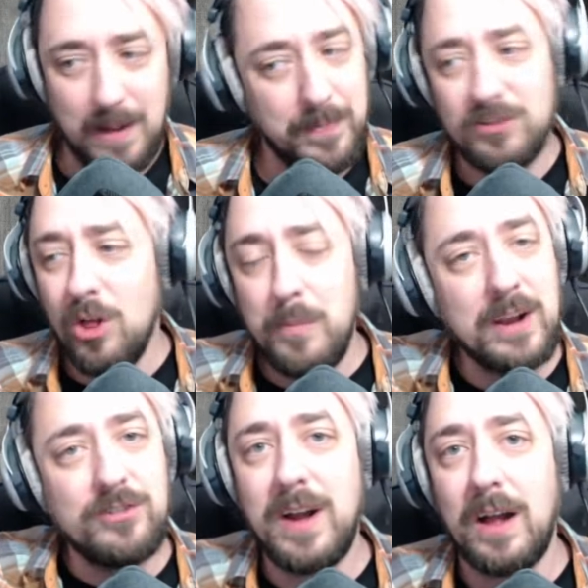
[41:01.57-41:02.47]
That's only
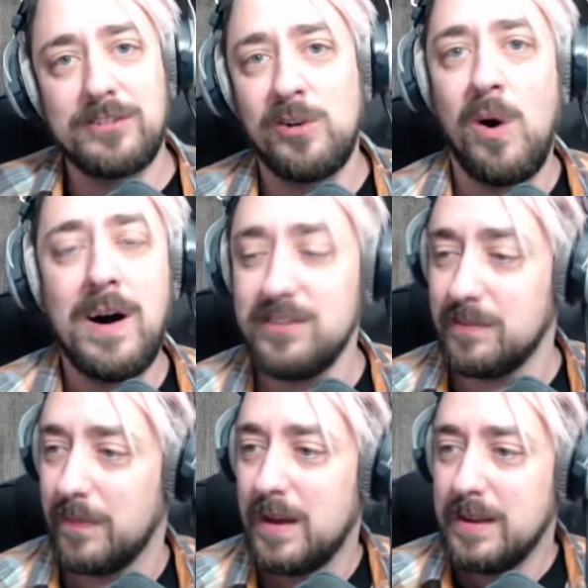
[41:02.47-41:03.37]
because you guys are so
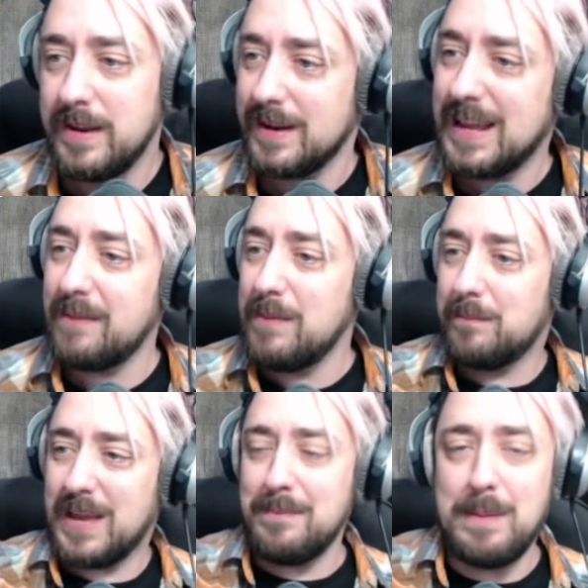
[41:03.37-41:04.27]
awesome. You gotta keep
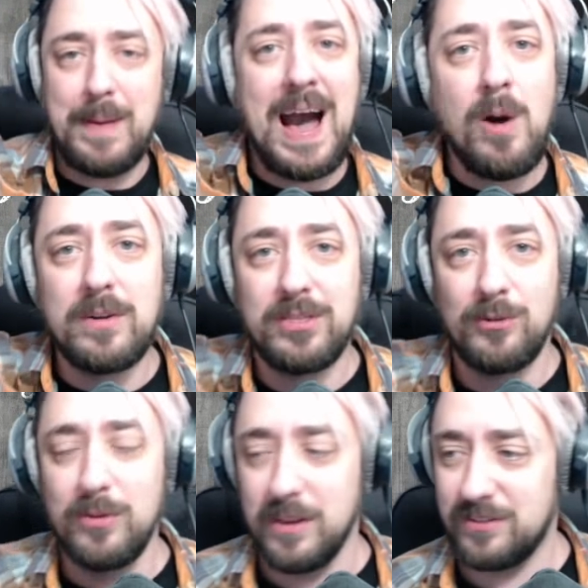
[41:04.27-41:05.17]
me powered
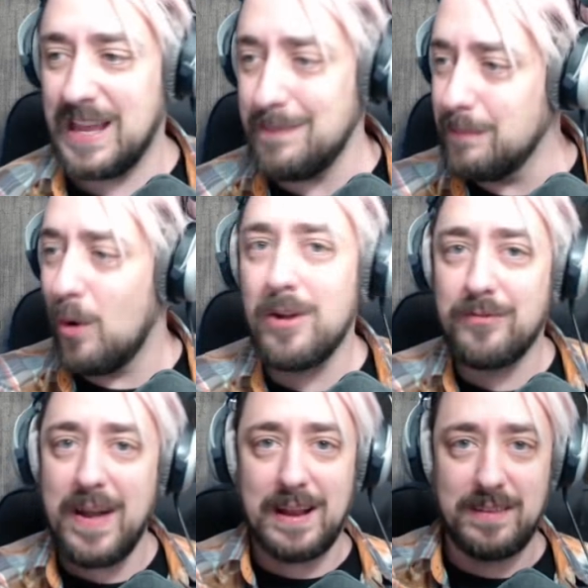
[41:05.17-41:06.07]
through this. Keep me
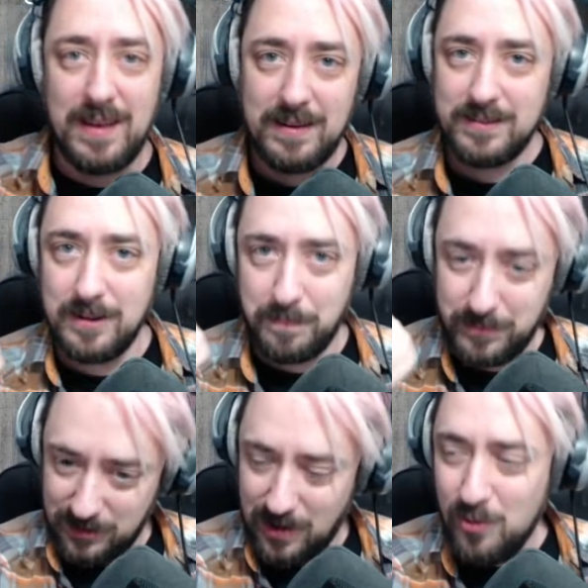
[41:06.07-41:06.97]
motivated to
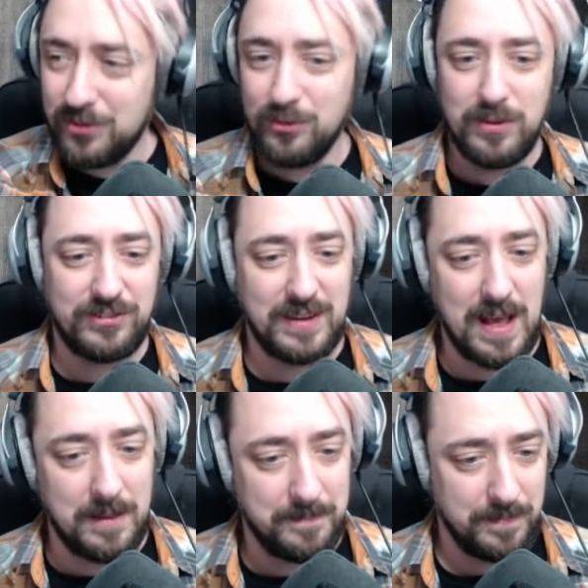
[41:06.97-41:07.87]
go through this
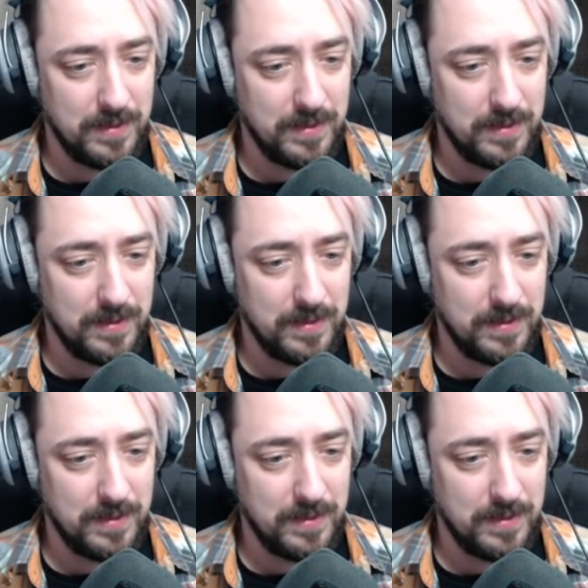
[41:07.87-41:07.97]
again.